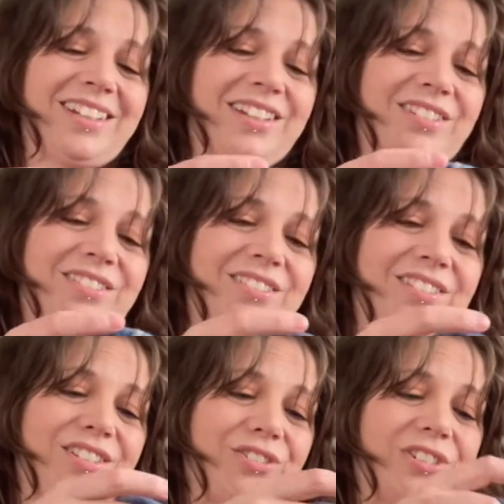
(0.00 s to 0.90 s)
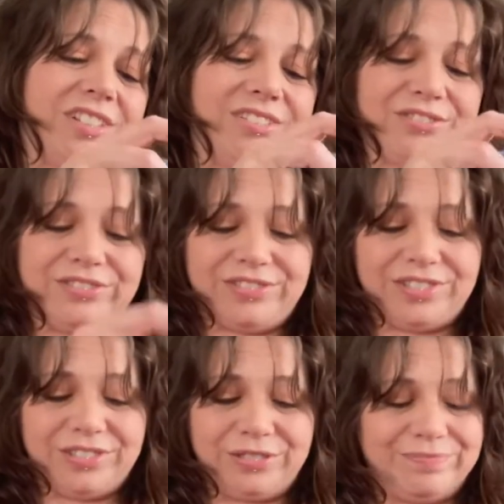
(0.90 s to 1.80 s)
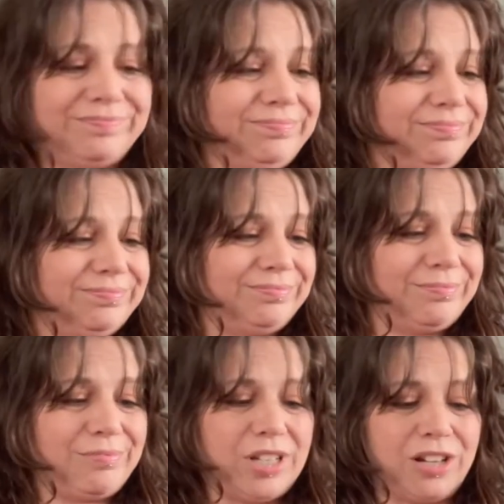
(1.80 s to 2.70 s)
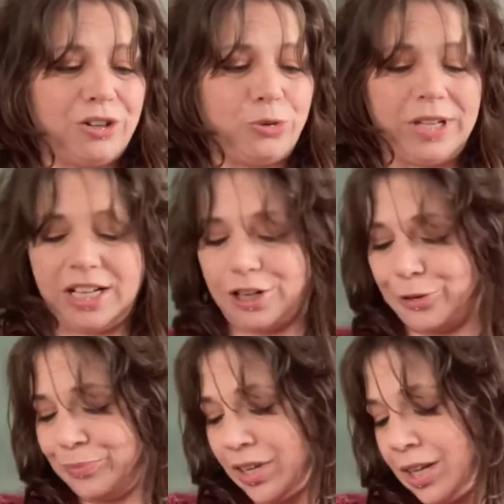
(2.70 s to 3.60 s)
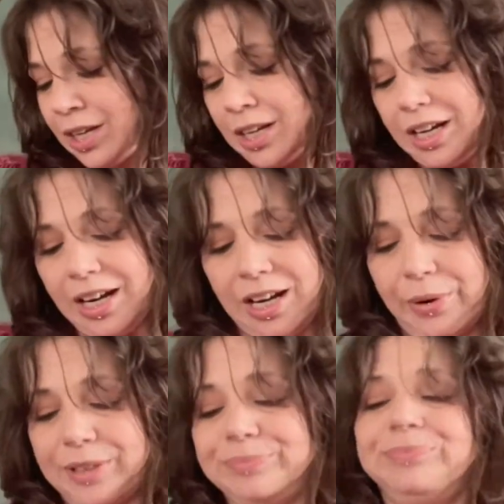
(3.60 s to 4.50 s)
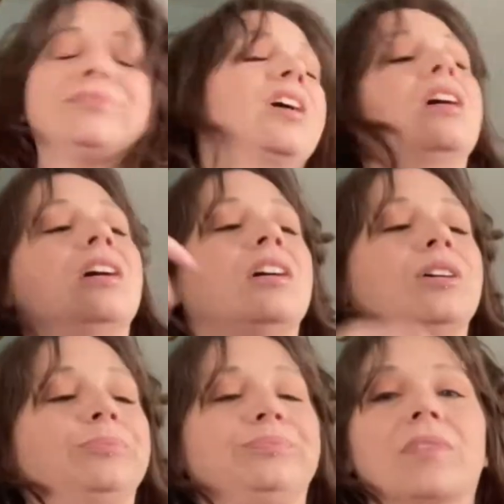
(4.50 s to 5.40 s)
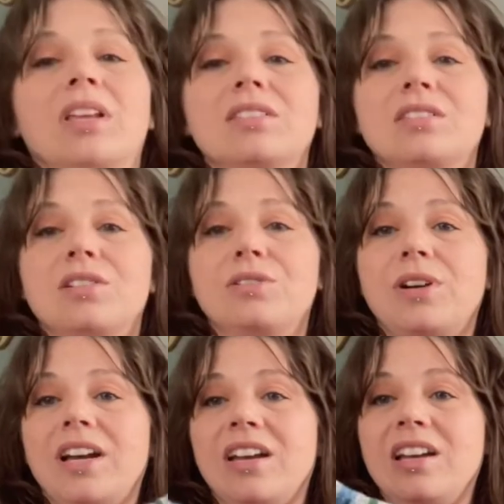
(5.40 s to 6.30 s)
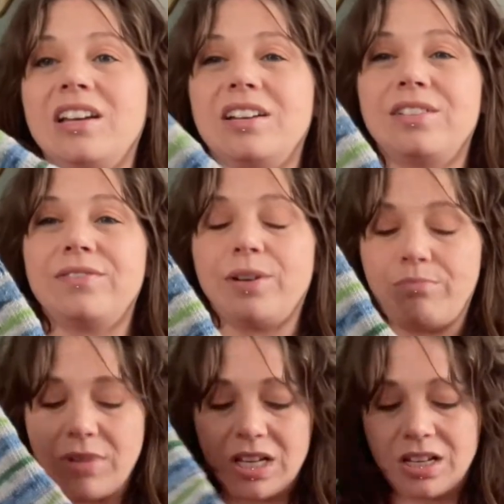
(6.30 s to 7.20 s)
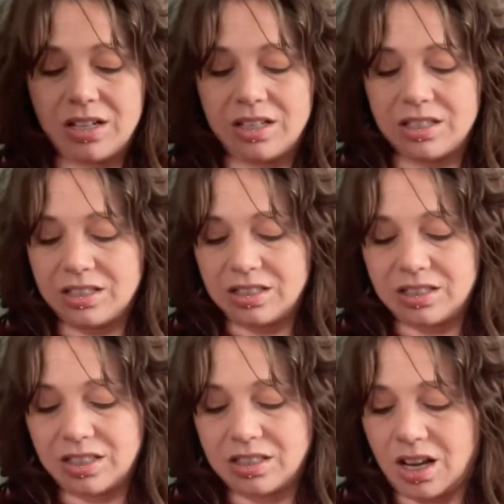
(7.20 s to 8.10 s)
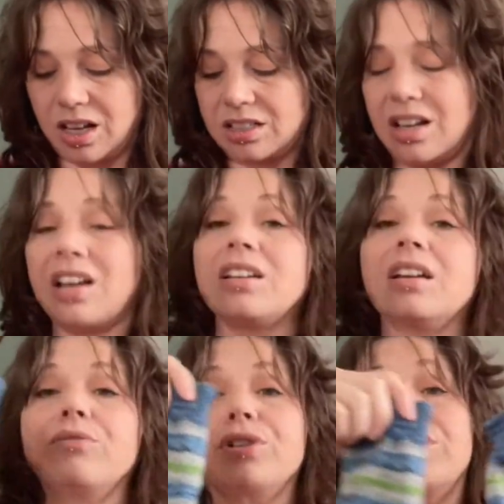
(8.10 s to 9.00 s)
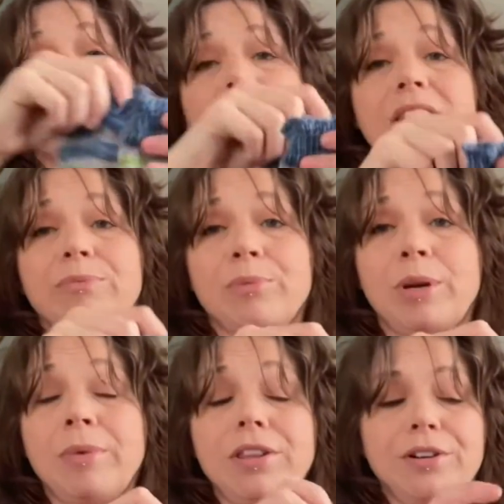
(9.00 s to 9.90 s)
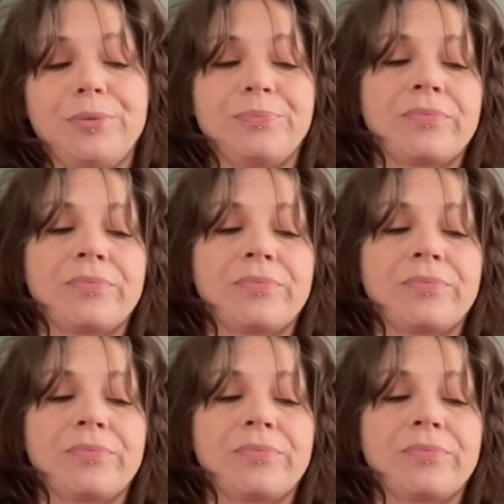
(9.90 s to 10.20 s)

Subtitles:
Oh, the joys of being a newbie knitter. Anyway, so I have made these socks, and I did originally make them for my mother.